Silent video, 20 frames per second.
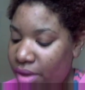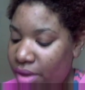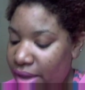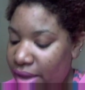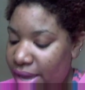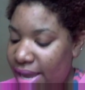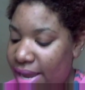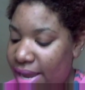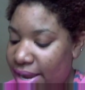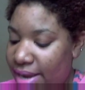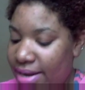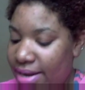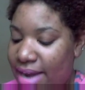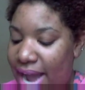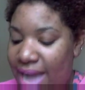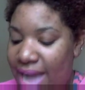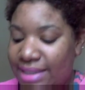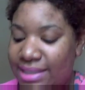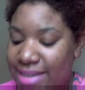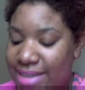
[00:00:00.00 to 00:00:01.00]
And
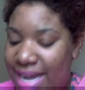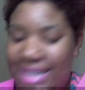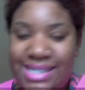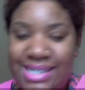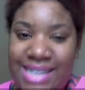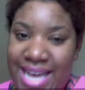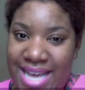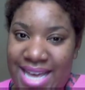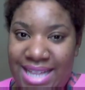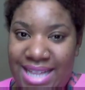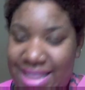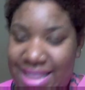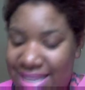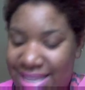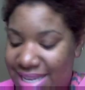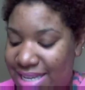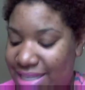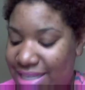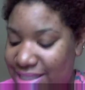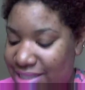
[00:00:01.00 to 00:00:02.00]
I did not take
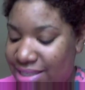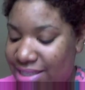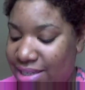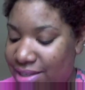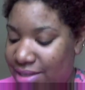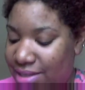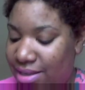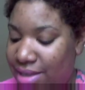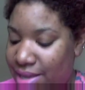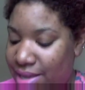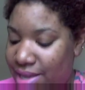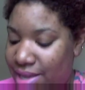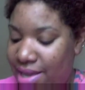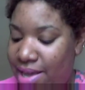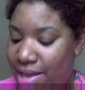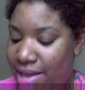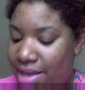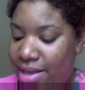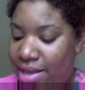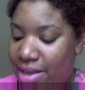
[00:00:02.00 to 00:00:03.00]
these
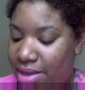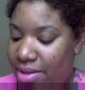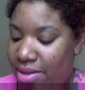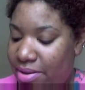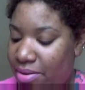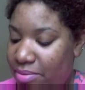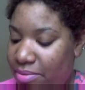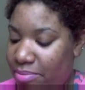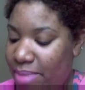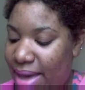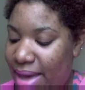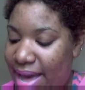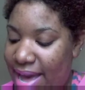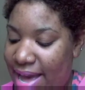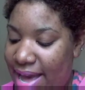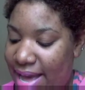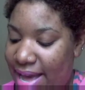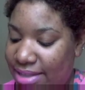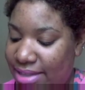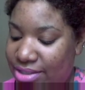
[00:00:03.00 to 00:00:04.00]

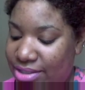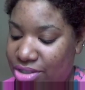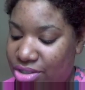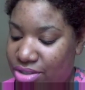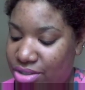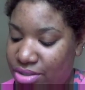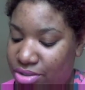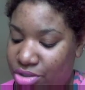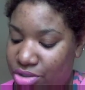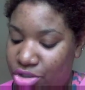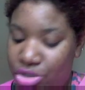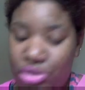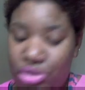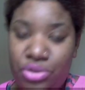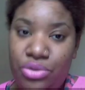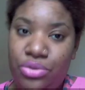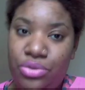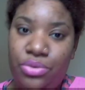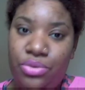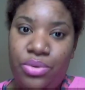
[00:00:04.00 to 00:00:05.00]
bags
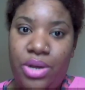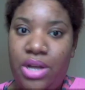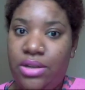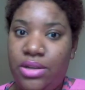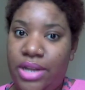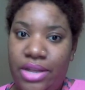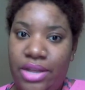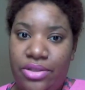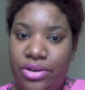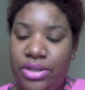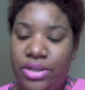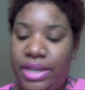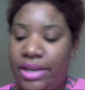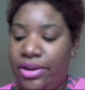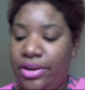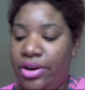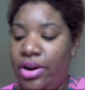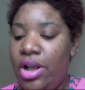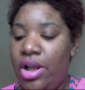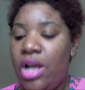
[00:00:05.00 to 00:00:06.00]
to a leather
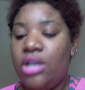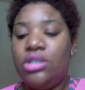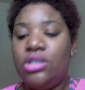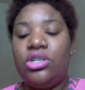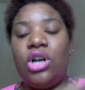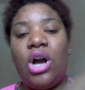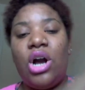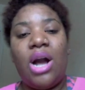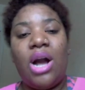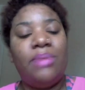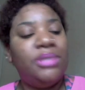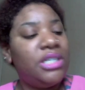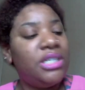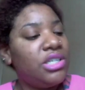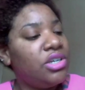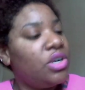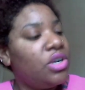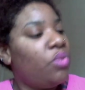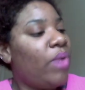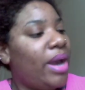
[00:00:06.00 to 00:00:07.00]
cleaner. So I'm just
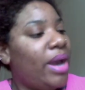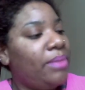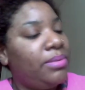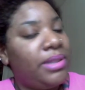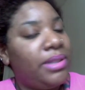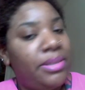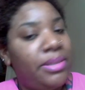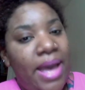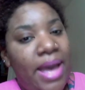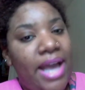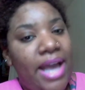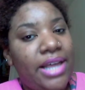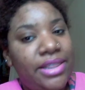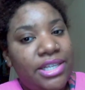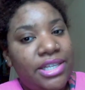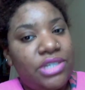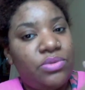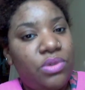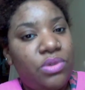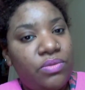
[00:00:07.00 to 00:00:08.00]
going to wipe the back of
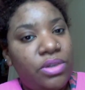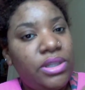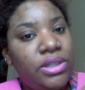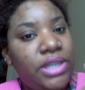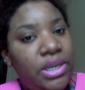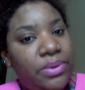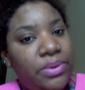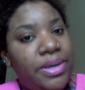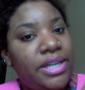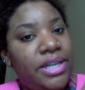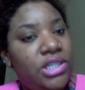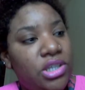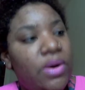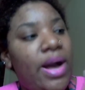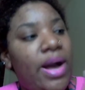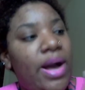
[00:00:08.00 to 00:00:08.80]
this one really quick so I